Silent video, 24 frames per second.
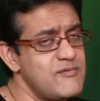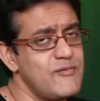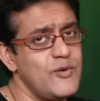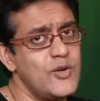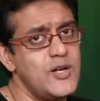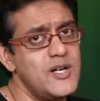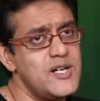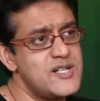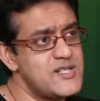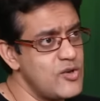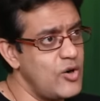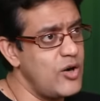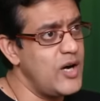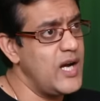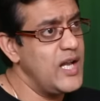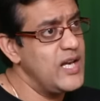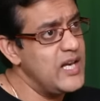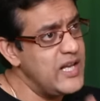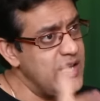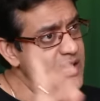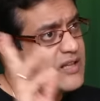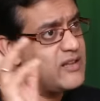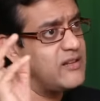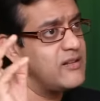the world saw
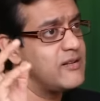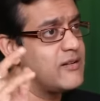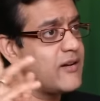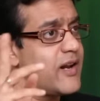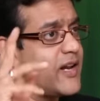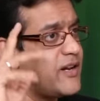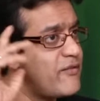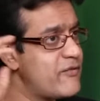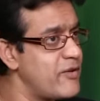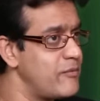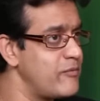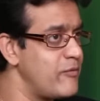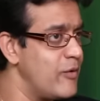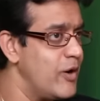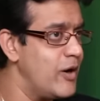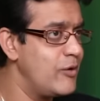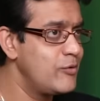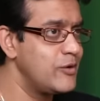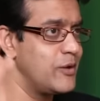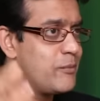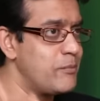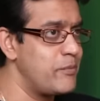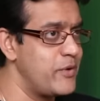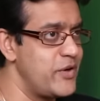Al-Hind, right, from
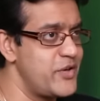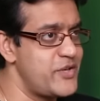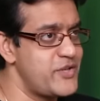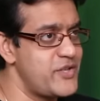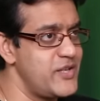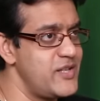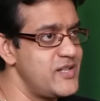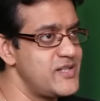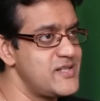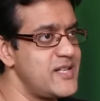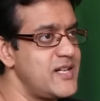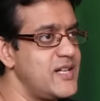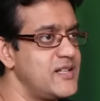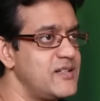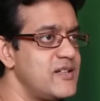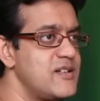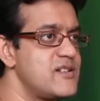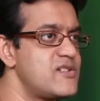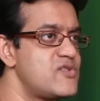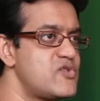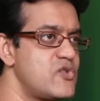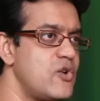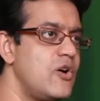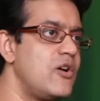how the Persians and
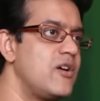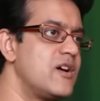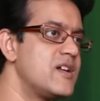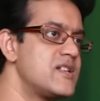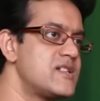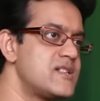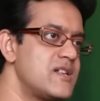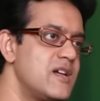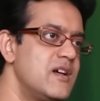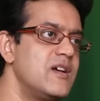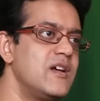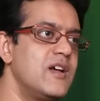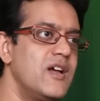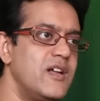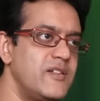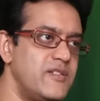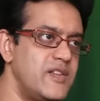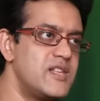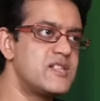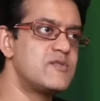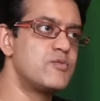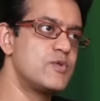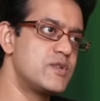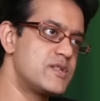others saw us.
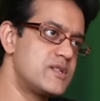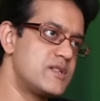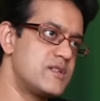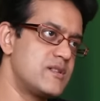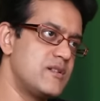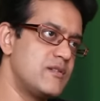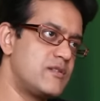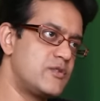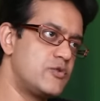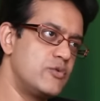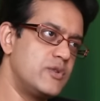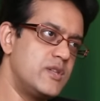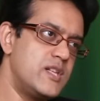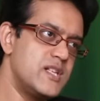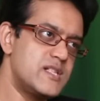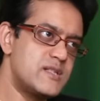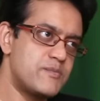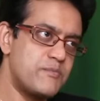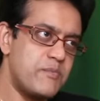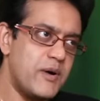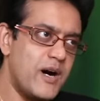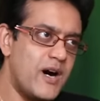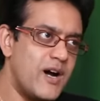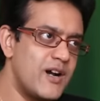This was, to
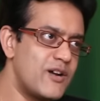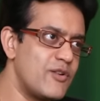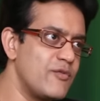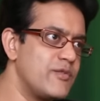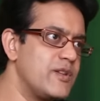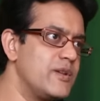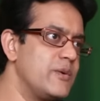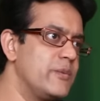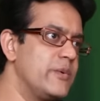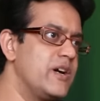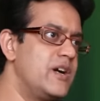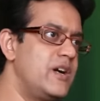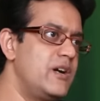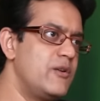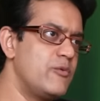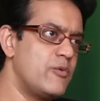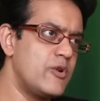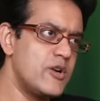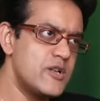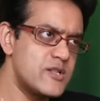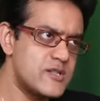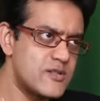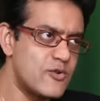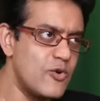this part of the world
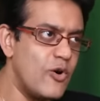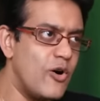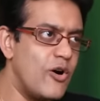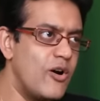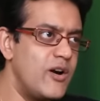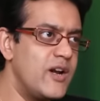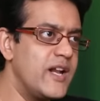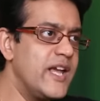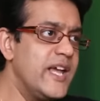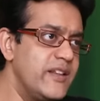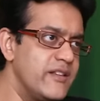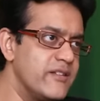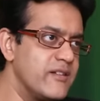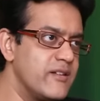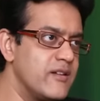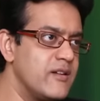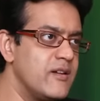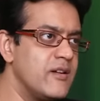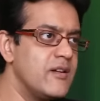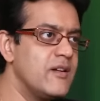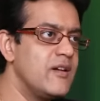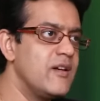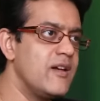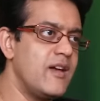was called
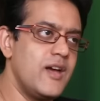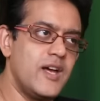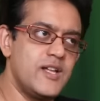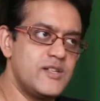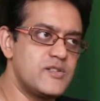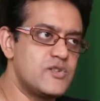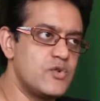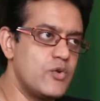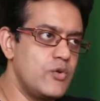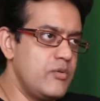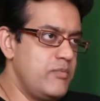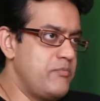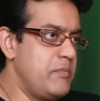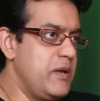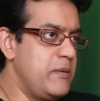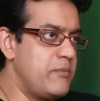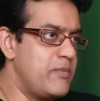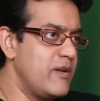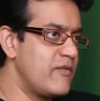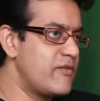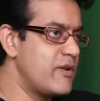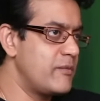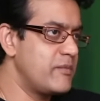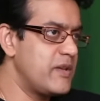Hind. And so
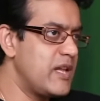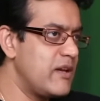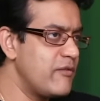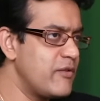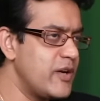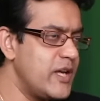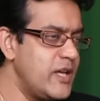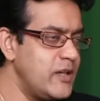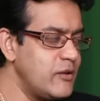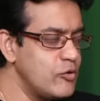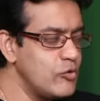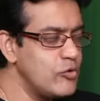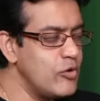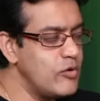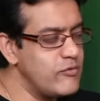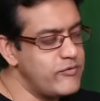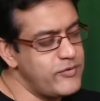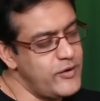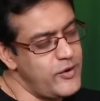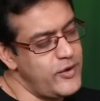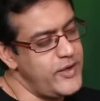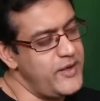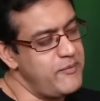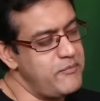people from there were
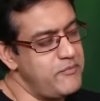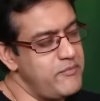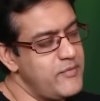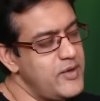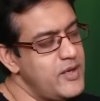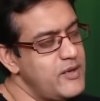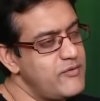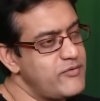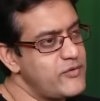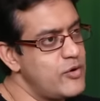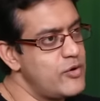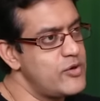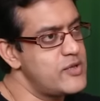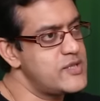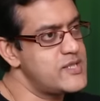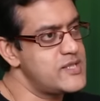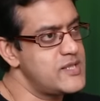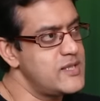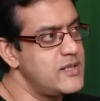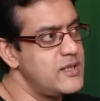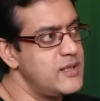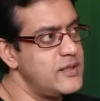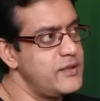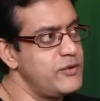Hindu for him. Of
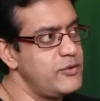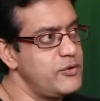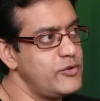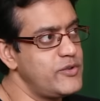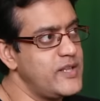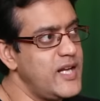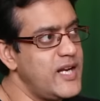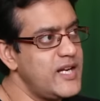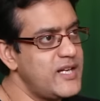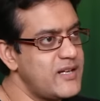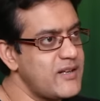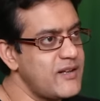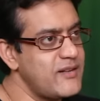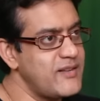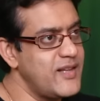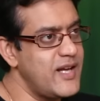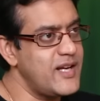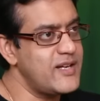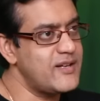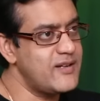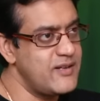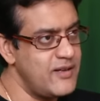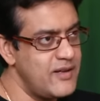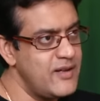course, you know, that
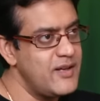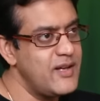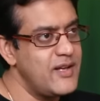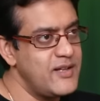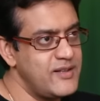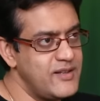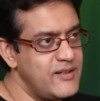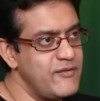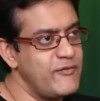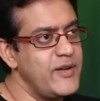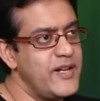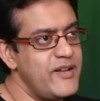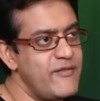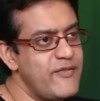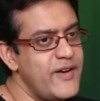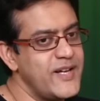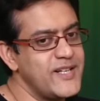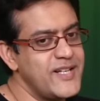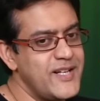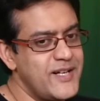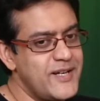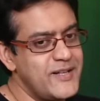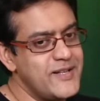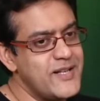the very
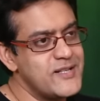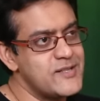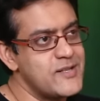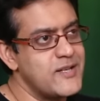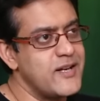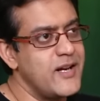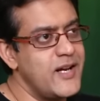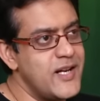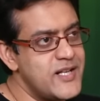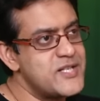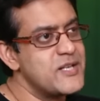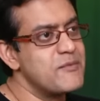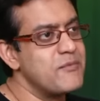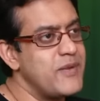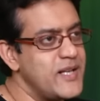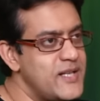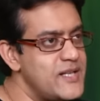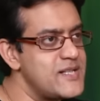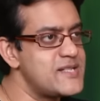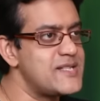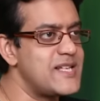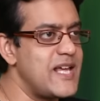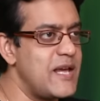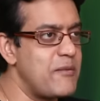fact that there's a religion
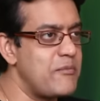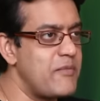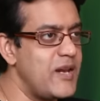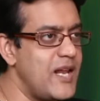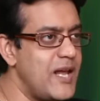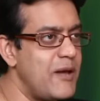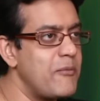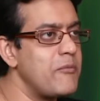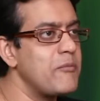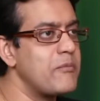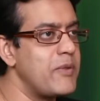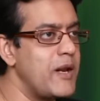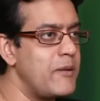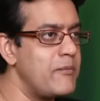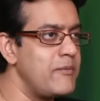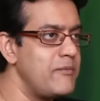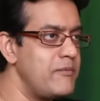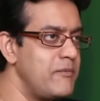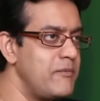by the same name